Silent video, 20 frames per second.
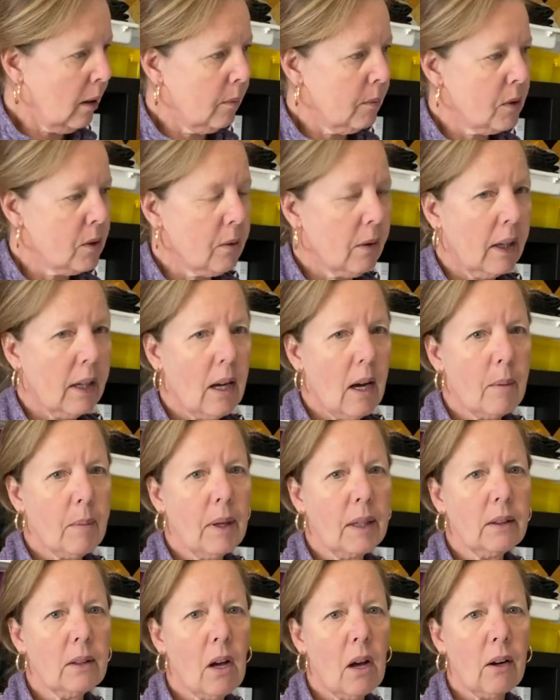So I got
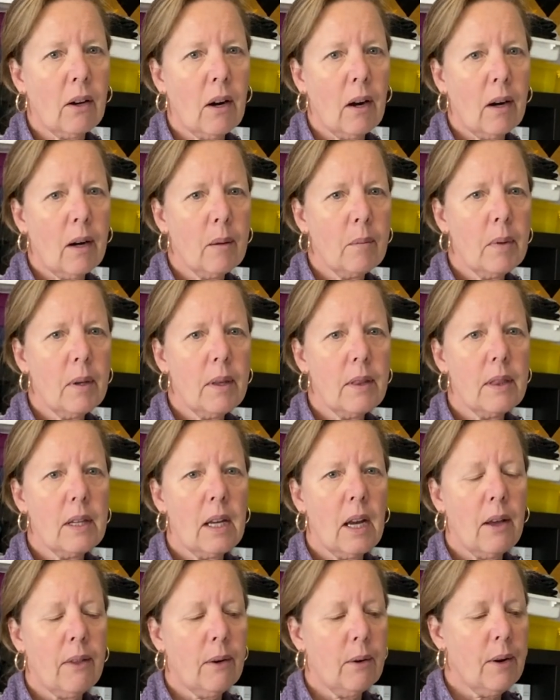my long arm
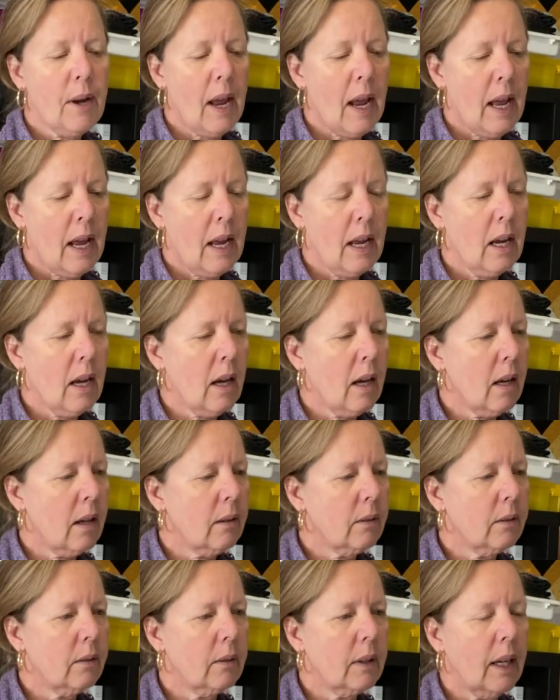the other day,
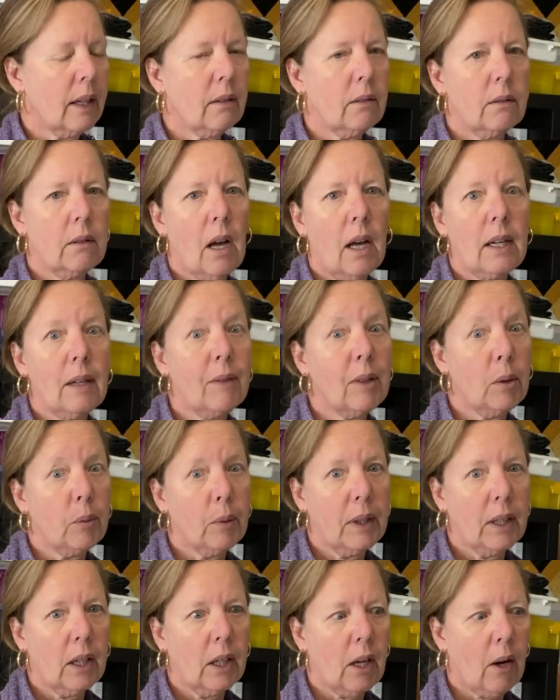like not even a
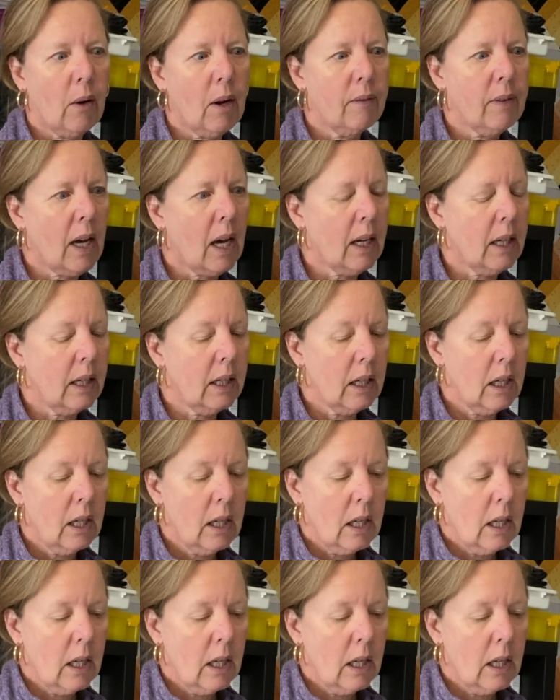week ago I've had it.